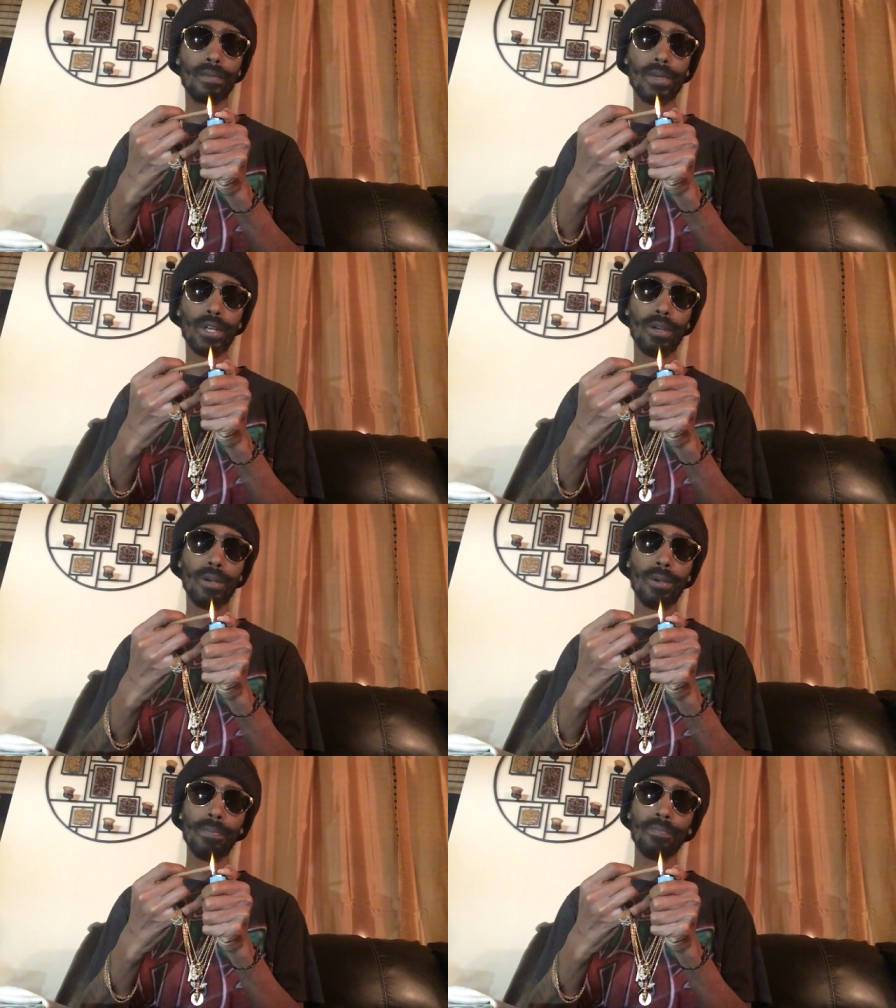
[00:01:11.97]
But
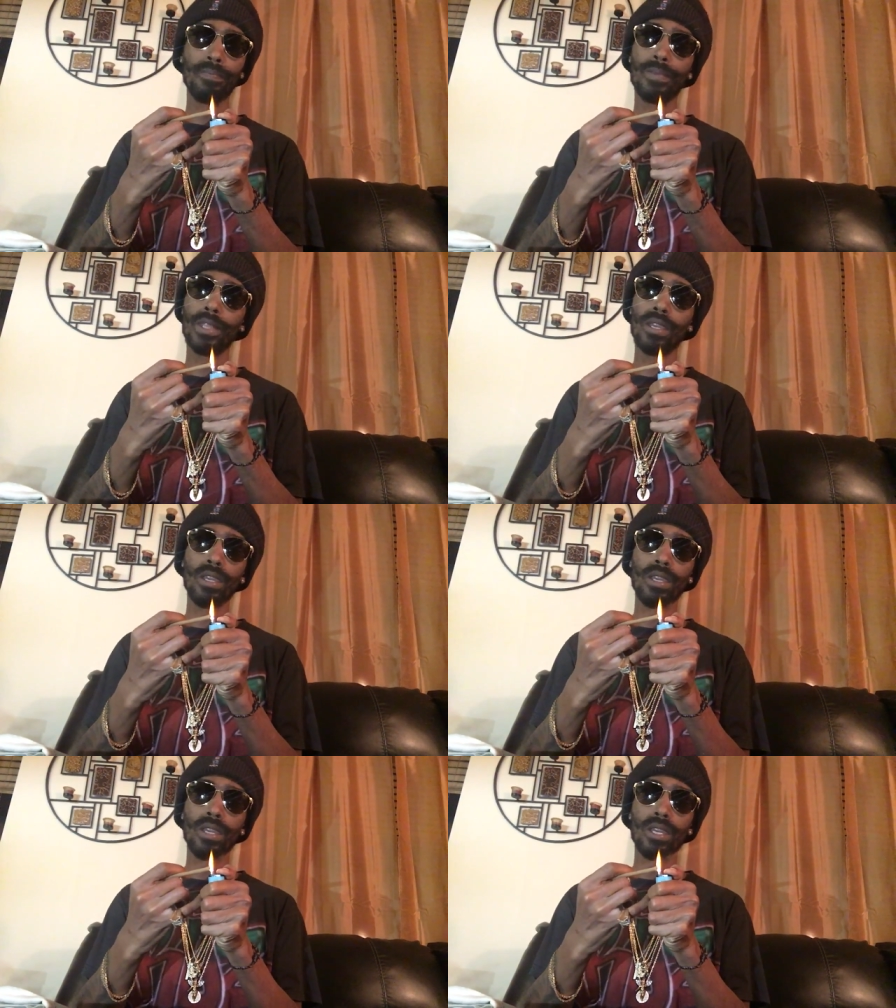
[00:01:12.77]
um,
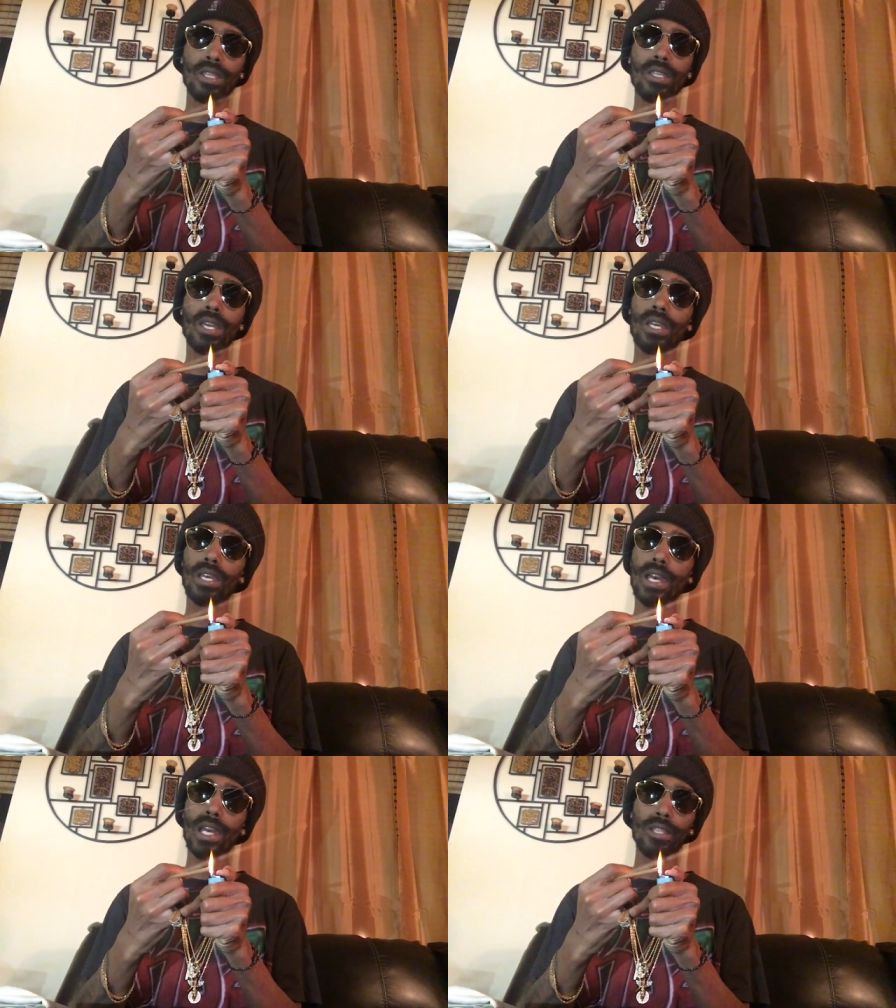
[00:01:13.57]

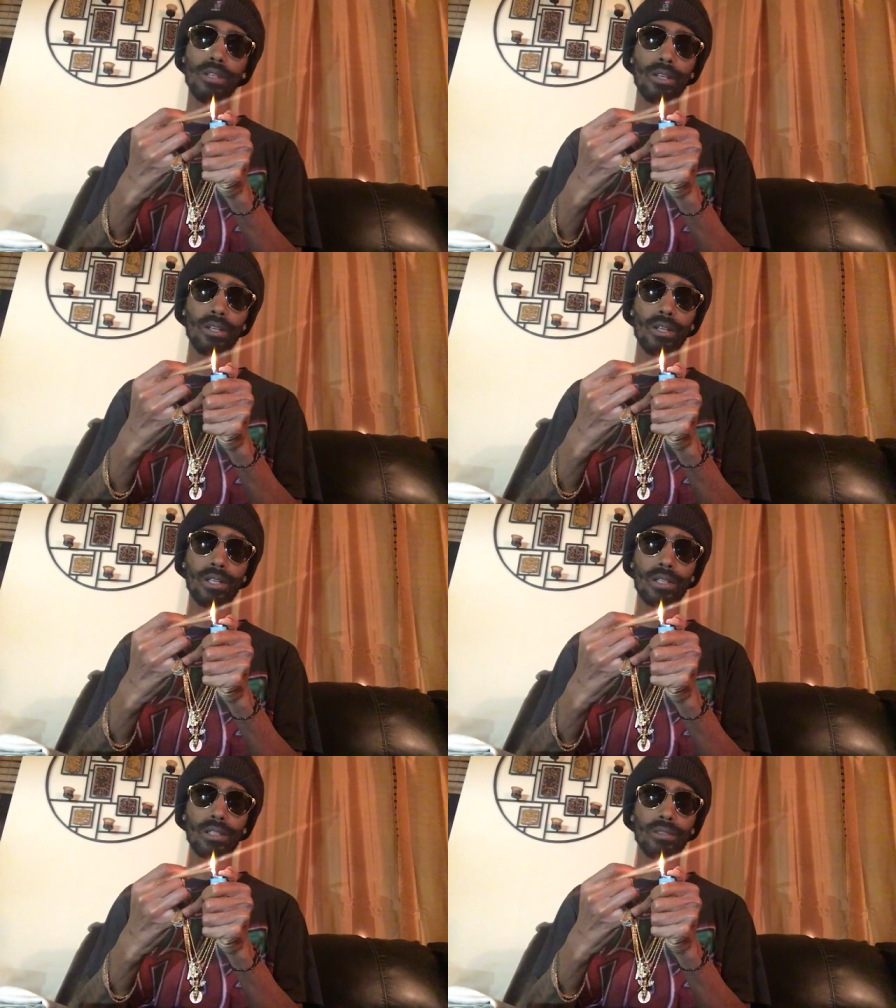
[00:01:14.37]
yeah, I had to
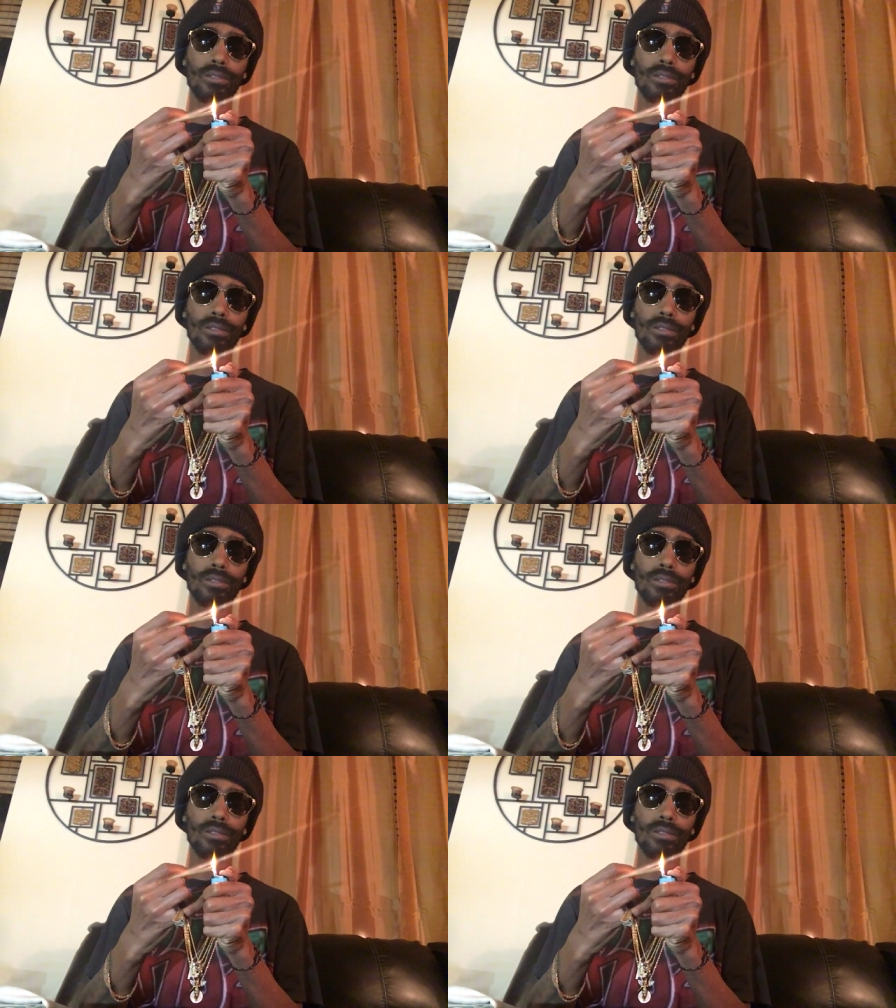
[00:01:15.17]
uh,